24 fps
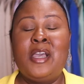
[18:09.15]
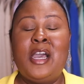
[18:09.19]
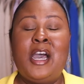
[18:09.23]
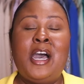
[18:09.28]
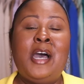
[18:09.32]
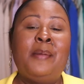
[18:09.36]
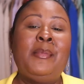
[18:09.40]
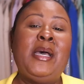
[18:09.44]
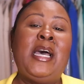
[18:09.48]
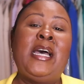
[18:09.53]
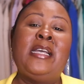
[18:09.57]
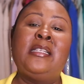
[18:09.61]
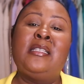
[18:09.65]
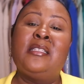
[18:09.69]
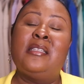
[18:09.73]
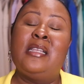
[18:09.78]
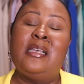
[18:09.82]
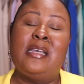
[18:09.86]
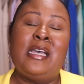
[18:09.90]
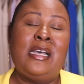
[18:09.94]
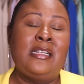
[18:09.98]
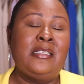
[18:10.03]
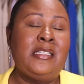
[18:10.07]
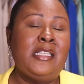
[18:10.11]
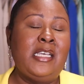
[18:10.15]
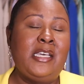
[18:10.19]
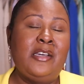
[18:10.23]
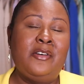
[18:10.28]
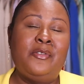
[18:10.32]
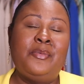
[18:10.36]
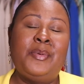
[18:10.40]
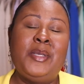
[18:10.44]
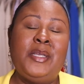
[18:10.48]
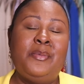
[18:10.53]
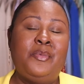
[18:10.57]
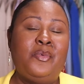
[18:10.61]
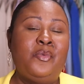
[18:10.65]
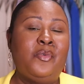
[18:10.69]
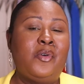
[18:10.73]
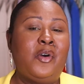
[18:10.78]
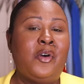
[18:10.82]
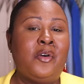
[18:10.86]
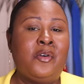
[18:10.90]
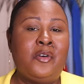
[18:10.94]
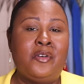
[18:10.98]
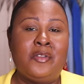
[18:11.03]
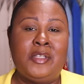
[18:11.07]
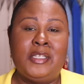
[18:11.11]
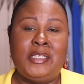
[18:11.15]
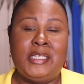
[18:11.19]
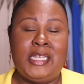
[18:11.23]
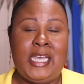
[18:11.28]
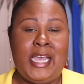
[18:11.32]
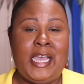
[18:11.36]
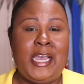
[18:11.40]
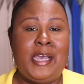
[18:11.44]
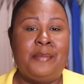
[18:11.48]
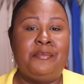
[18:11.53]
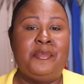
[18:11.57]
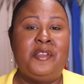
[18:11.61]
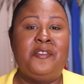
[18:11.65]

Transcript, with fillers: I tell people all the time,